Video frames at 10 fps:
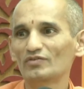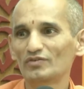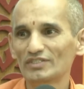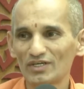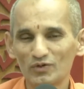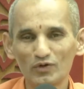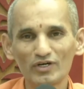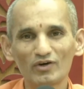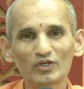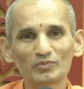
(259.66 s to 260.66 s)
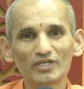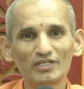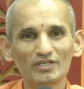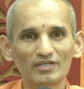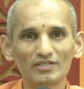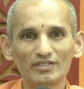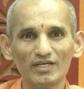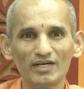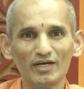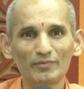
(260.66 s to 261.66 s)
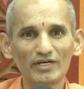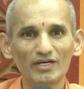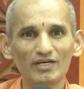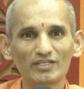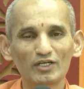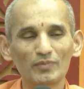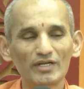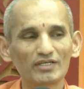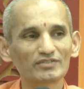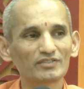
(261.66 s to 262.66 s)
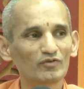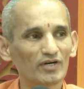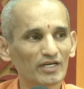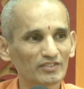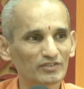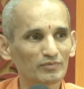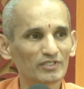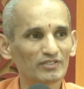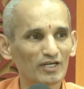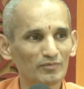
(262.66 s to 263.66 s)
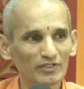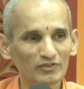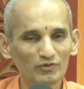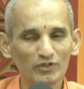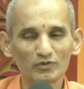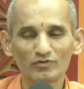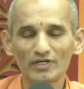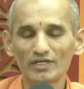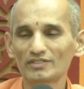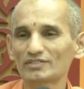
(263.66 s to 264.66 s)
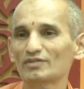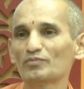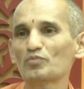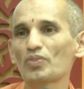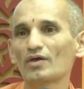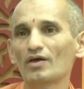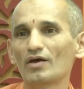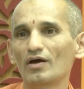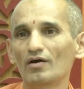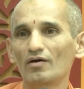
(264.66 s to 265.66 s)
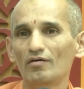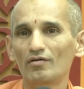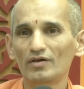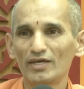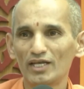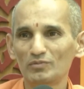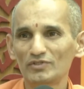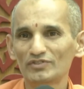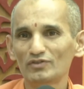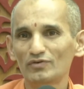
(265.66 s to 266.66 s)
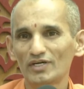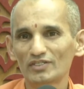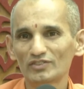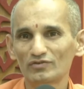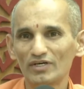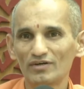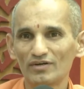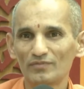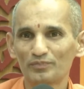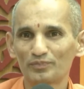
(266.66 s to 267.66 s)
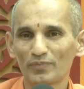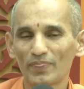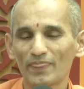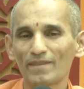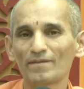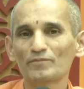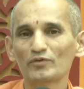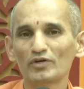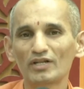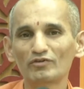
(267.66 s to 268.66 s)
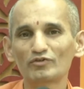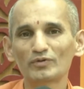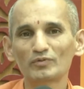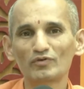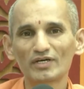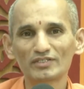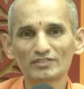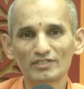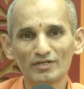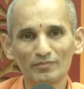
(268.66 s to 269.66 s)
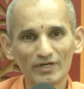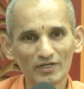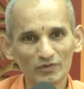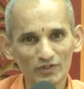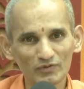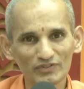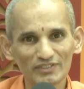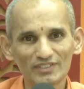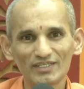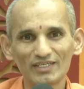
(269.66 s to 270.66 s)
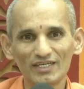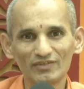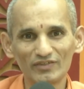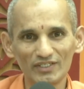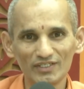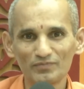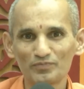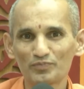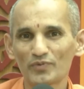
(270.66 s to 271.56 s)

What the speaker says: We shall go and occupy their habitat, their place, the forest, because Rama is going to the forest. All the animals in the forest will run away from the forest and come back to Ayodhya city, and they live here.